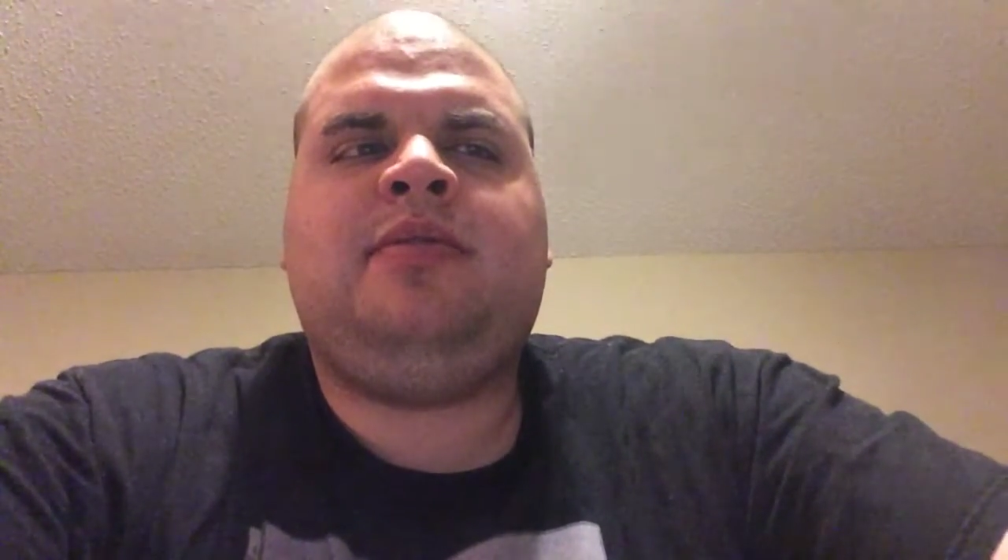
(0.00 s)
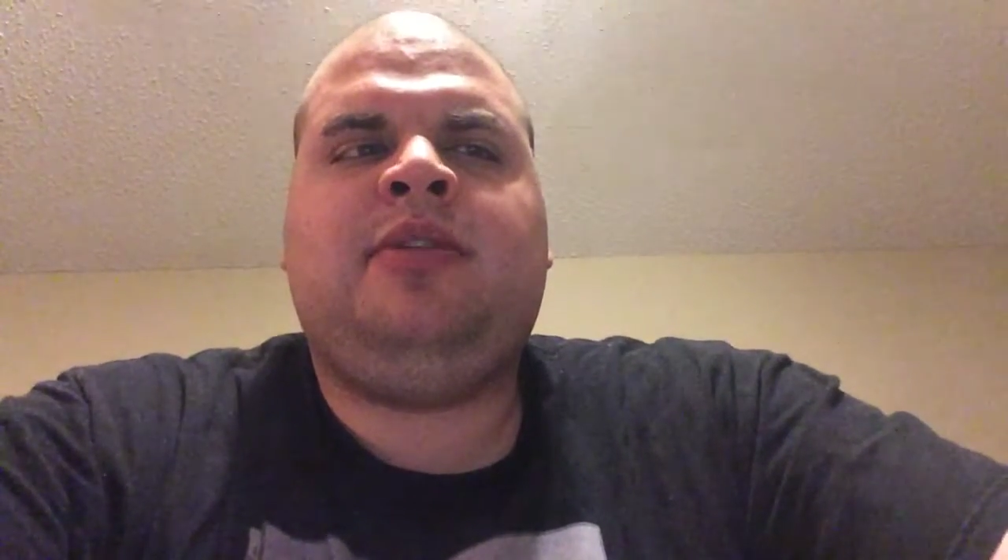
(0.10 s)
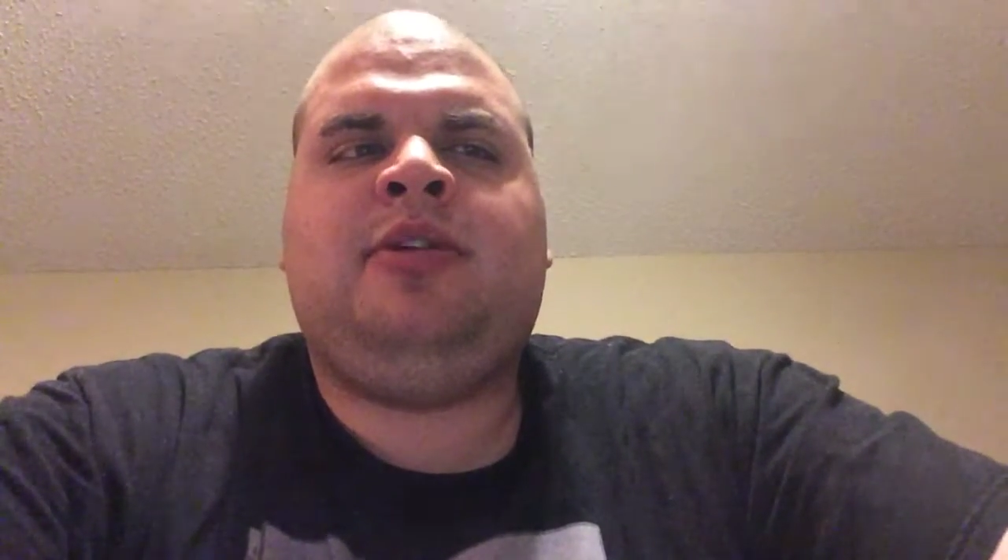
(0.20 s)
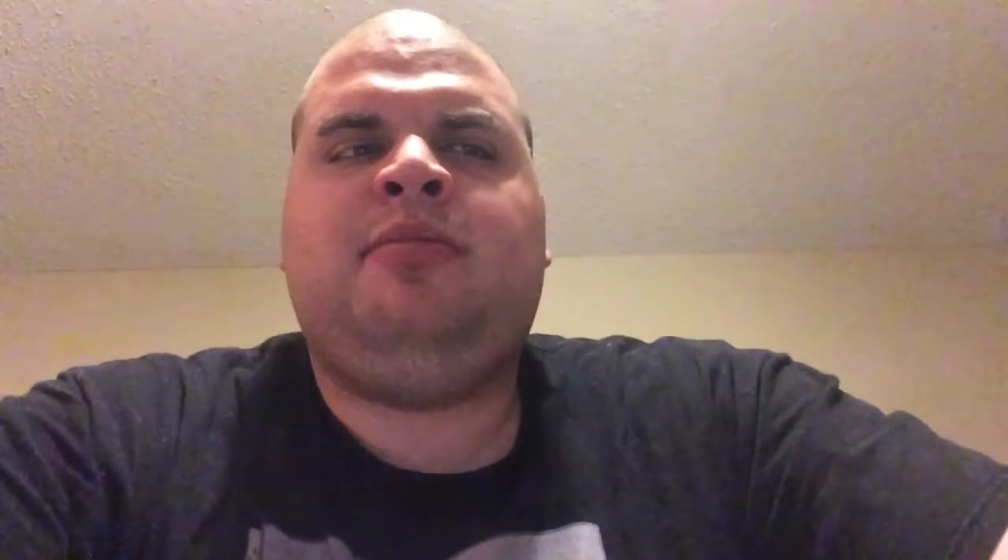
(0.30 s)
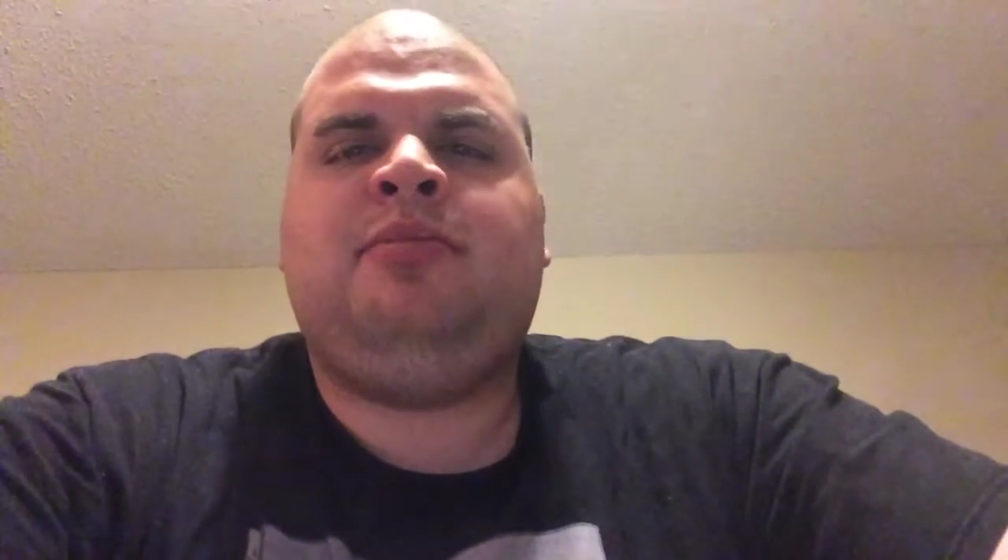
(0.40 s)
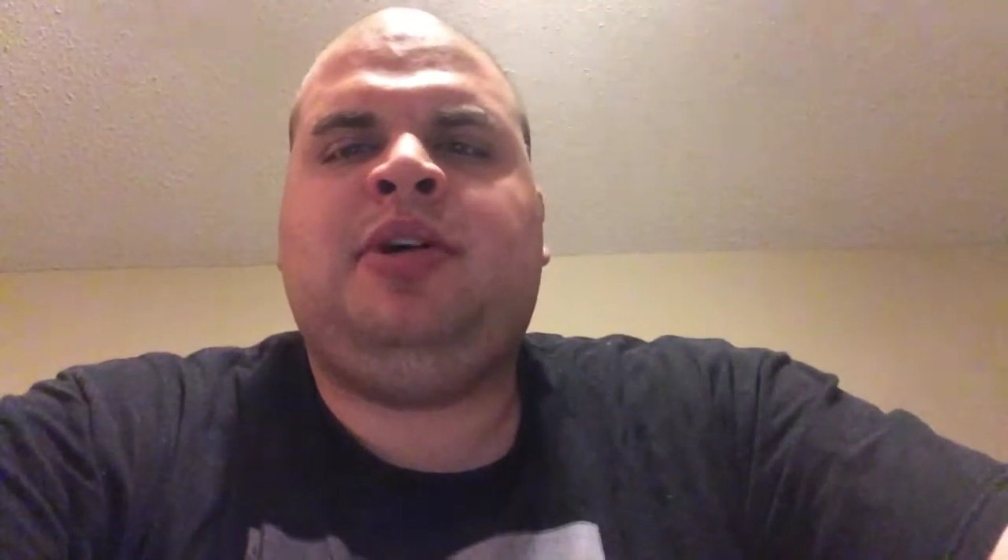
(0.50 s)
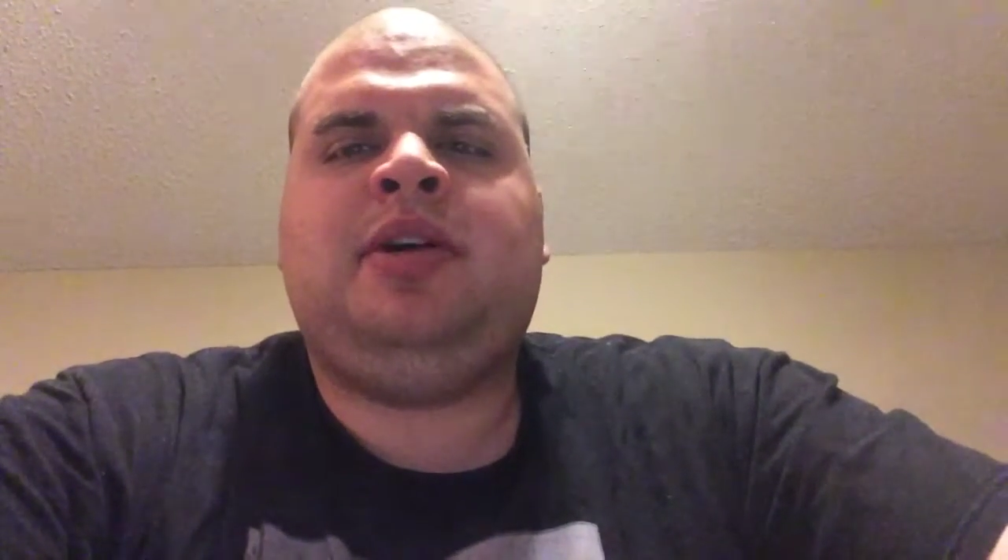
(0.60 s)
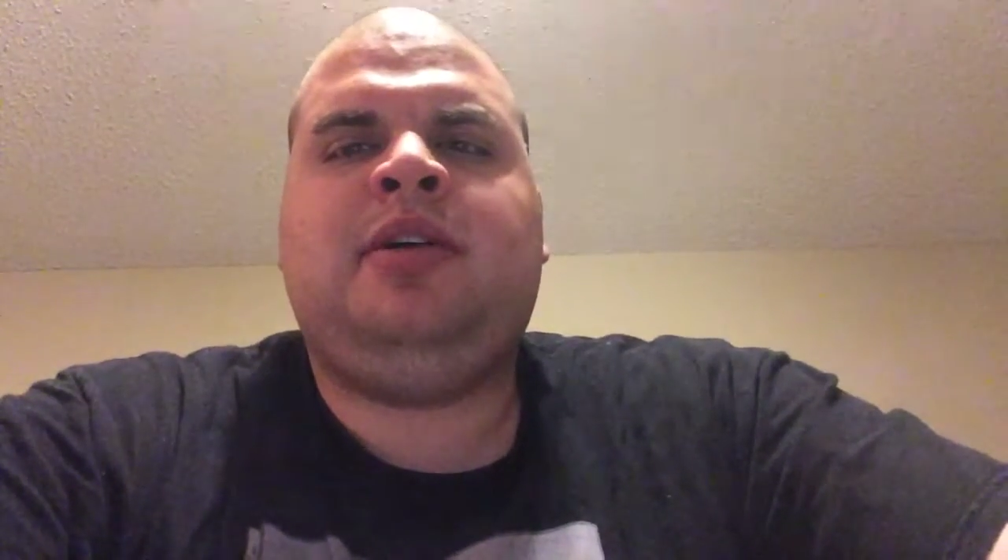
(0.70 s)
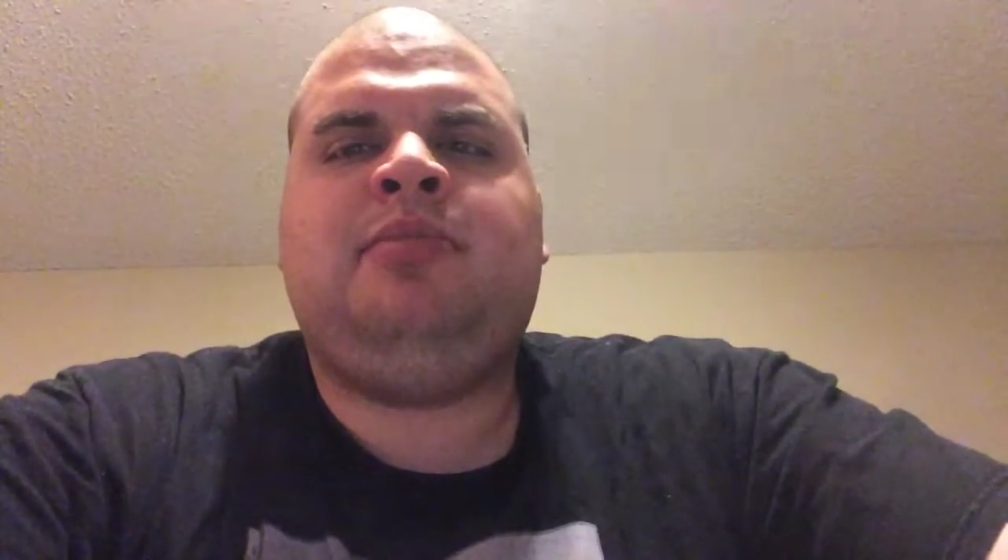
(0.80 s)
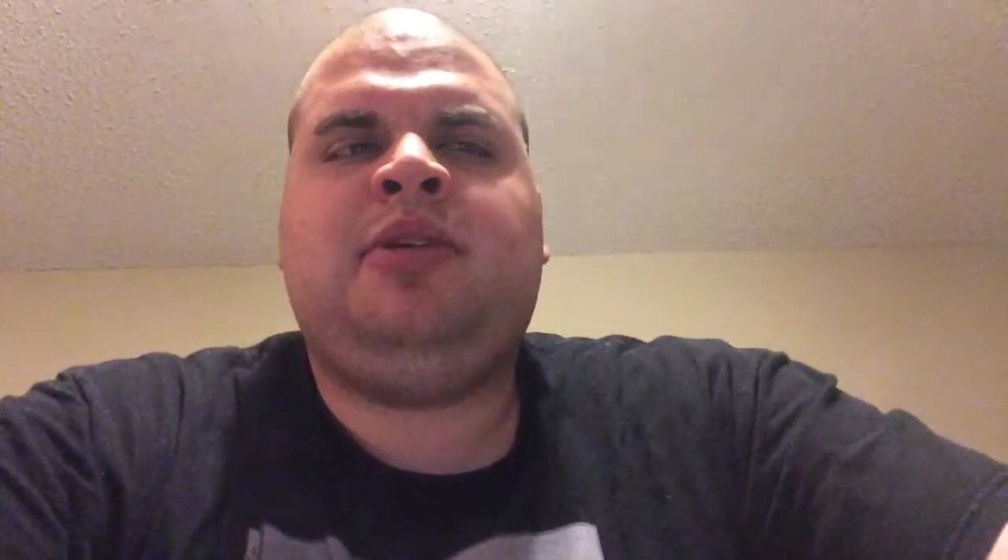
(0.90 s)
filmed by